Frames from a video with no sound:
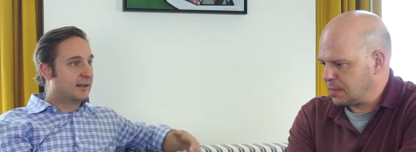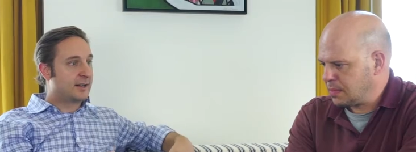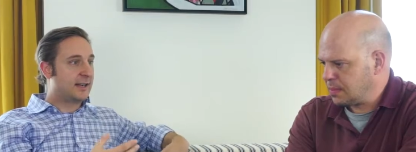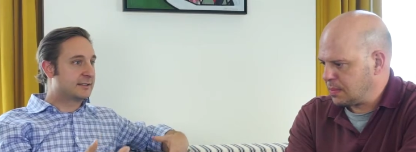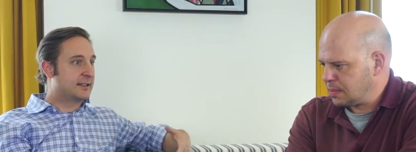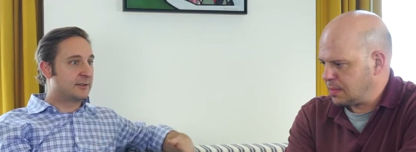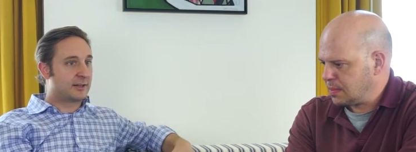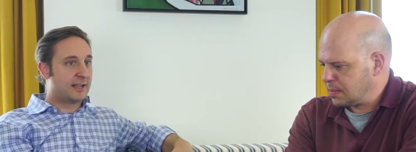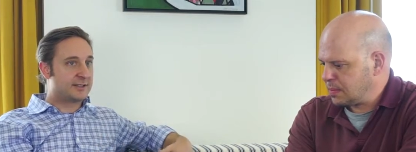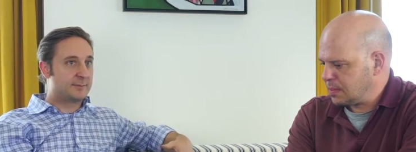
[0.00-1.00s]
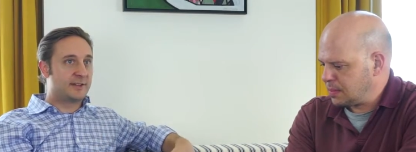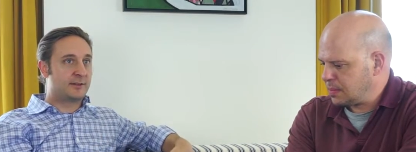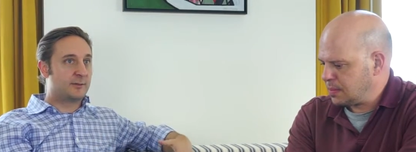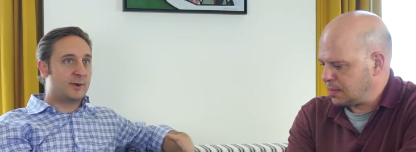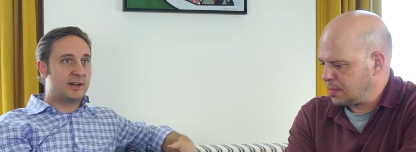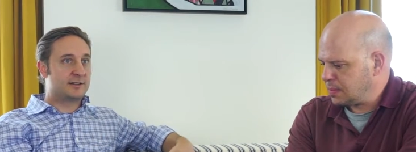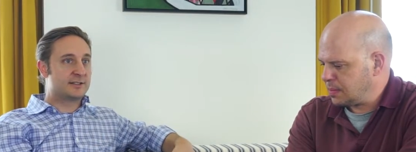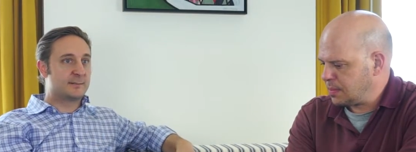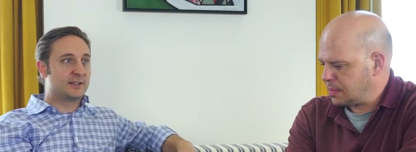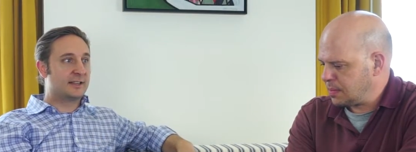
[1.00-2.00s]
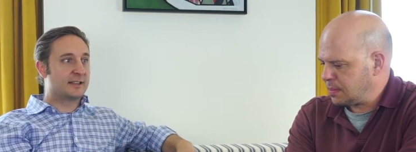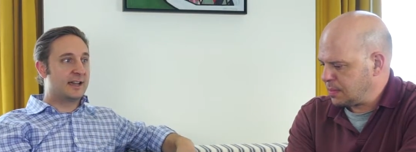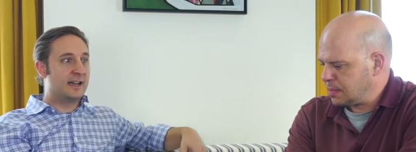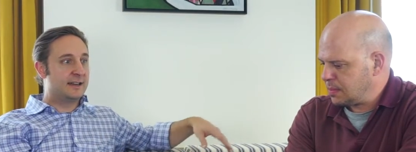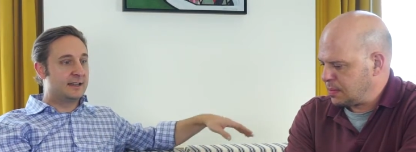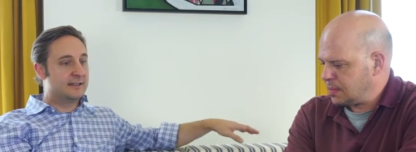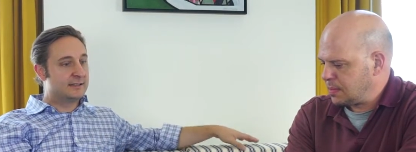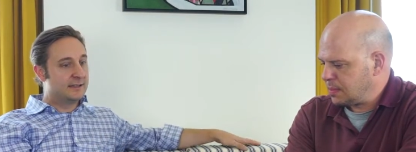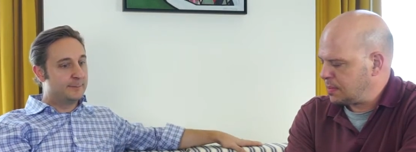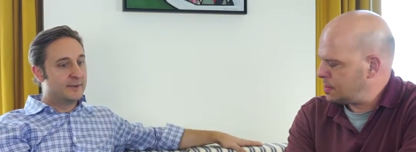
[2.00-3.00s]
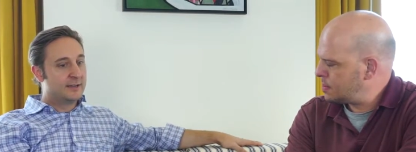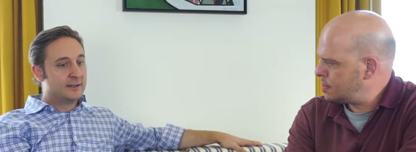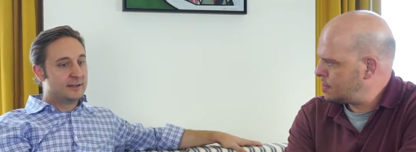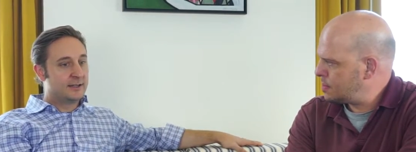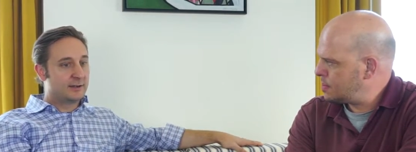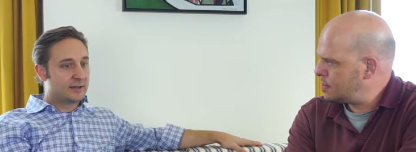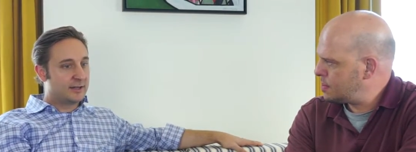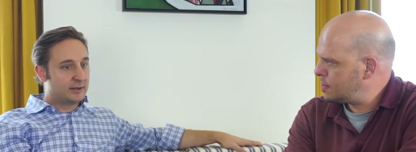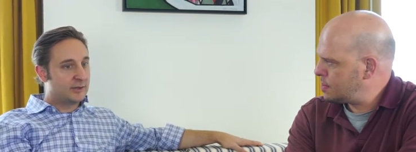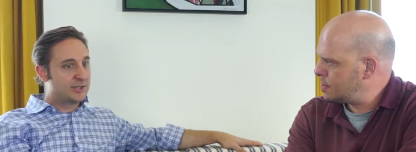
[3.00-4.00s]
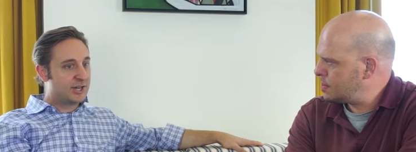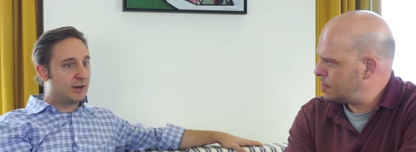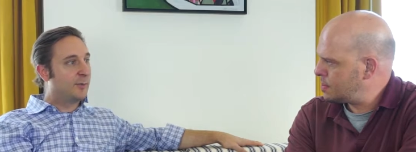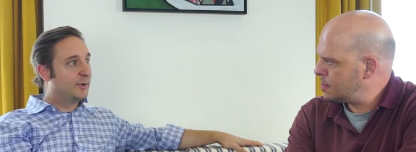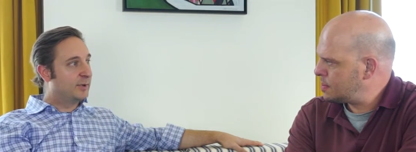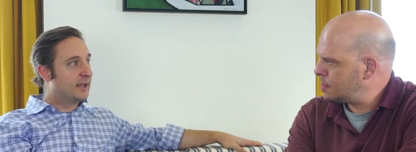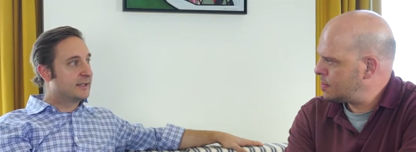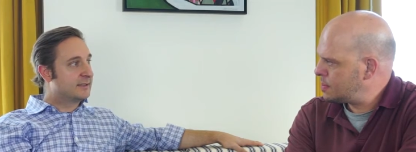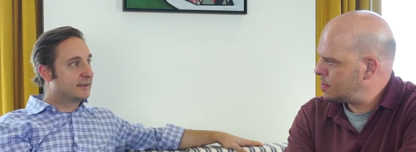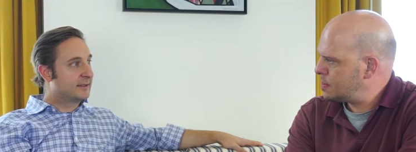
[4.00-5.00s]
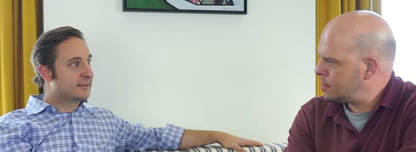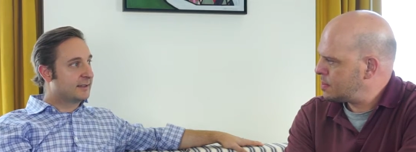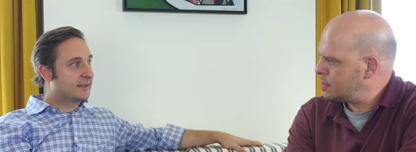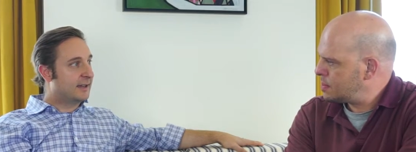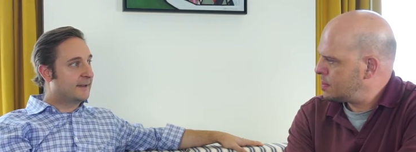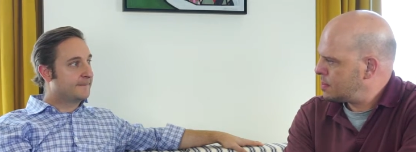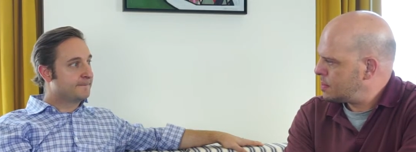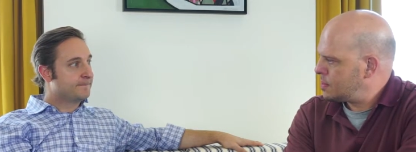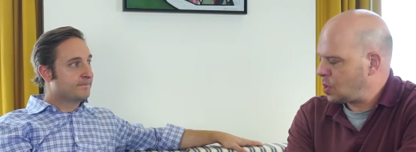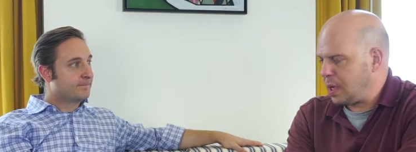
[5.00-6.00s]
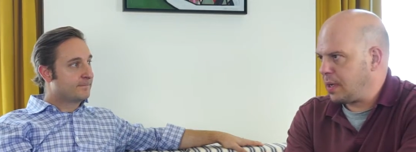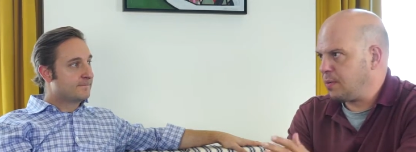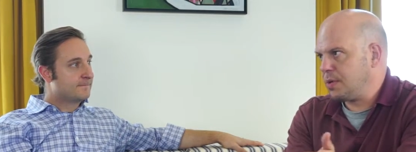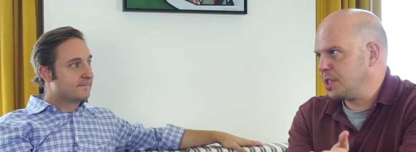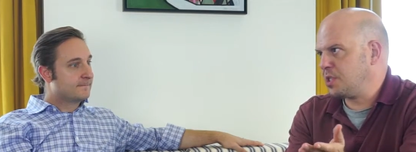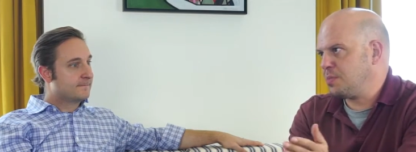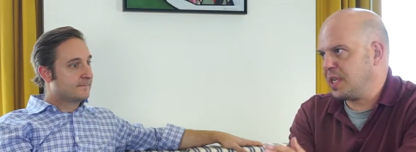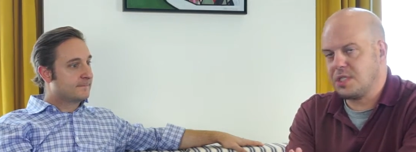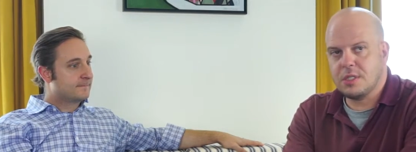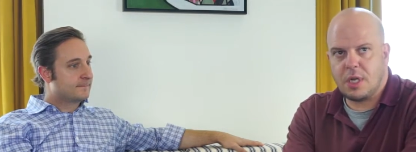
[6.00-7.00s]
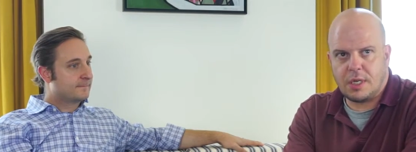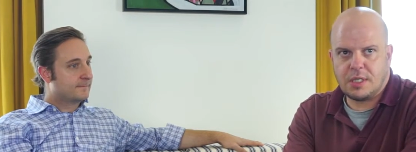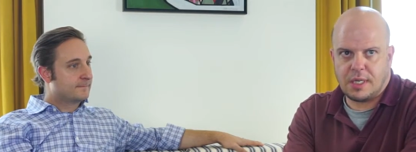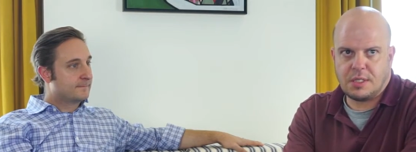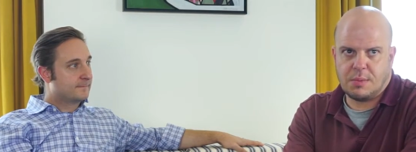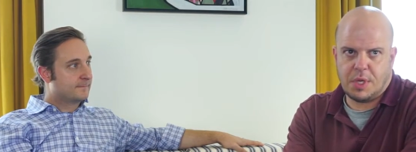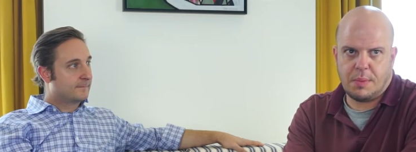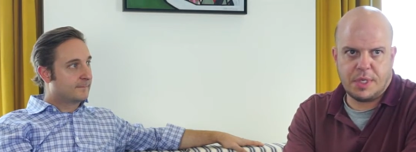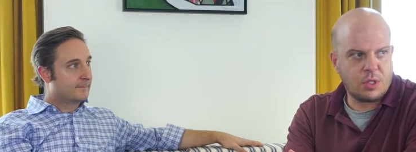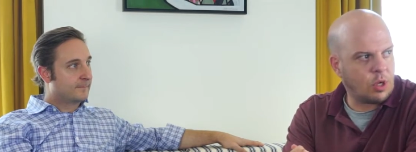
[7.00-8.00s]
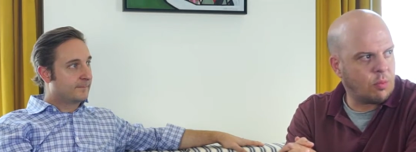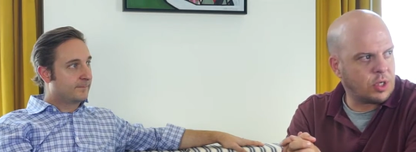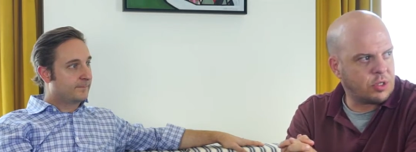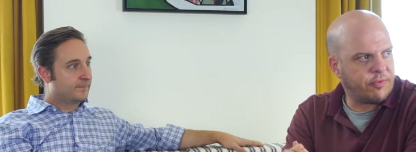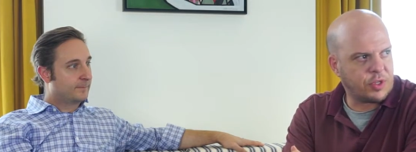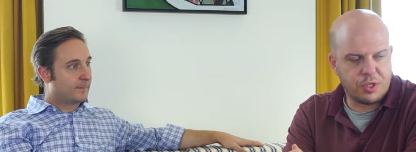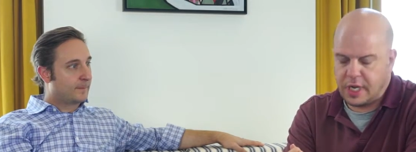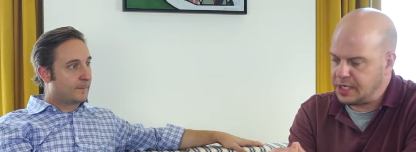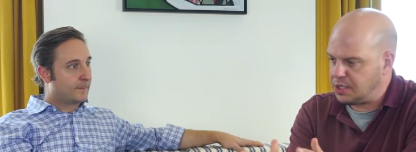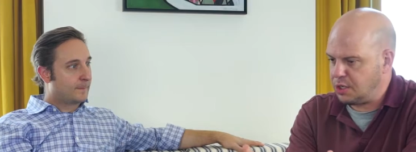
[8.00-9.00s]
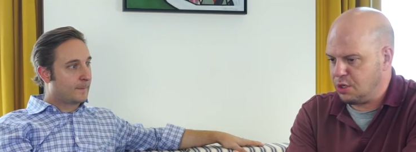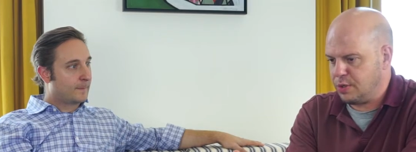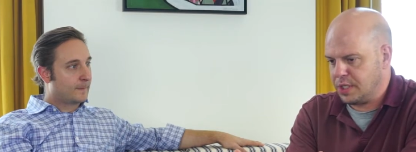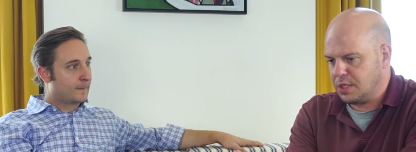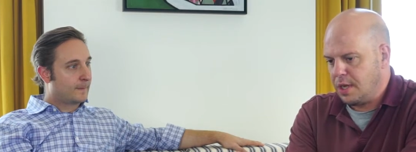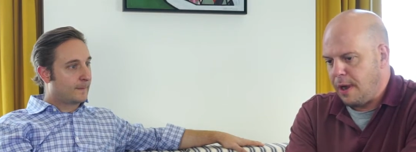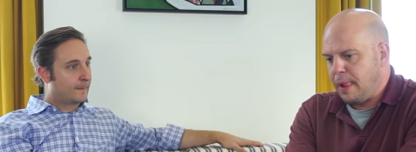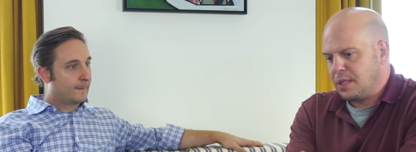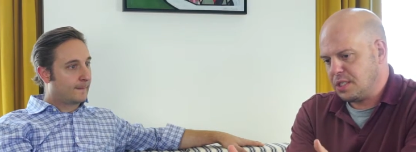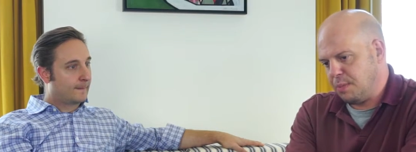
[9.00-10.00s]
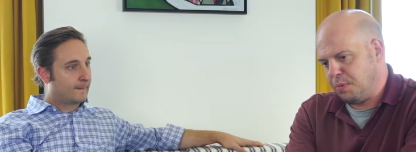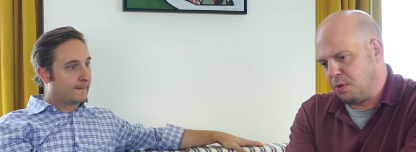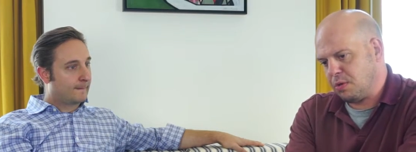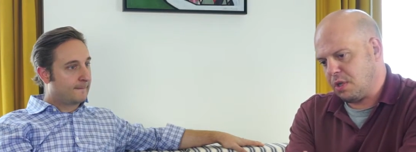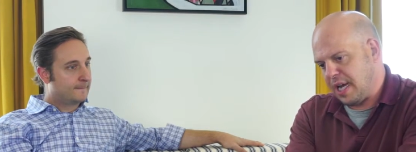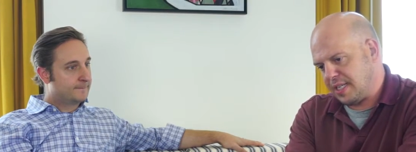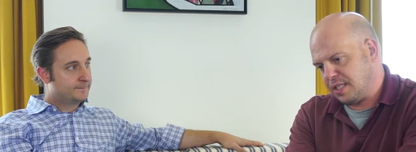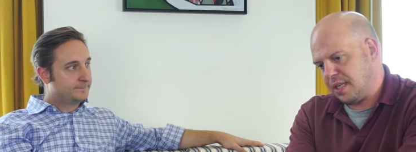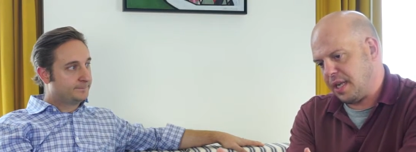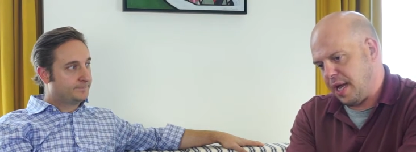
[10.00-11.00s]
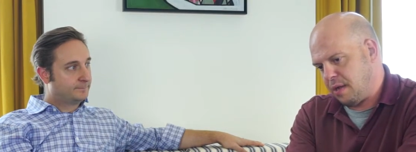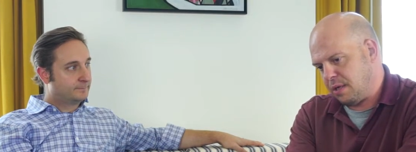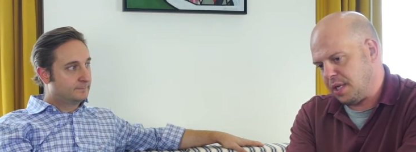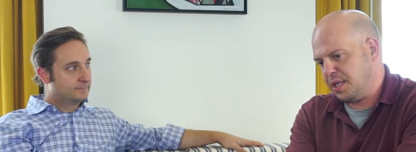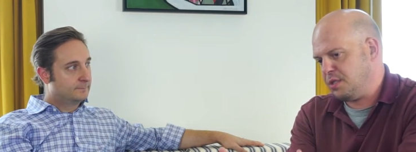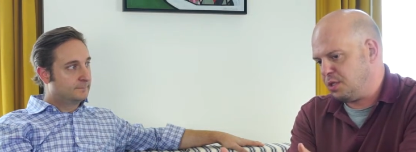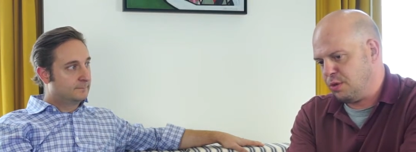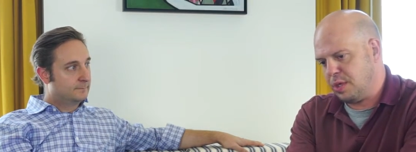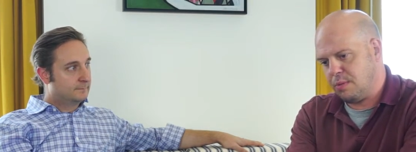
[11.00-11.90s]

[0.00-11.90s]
Speaker 1: a cocktail or a glass of beer or wine or something like that, and um, you know, kind of good shareable plates and things like that.
Speaker 2: Well, it really just makes a ton of sense to me. I mean, so much of what you guys do is simple, classic, elegant, do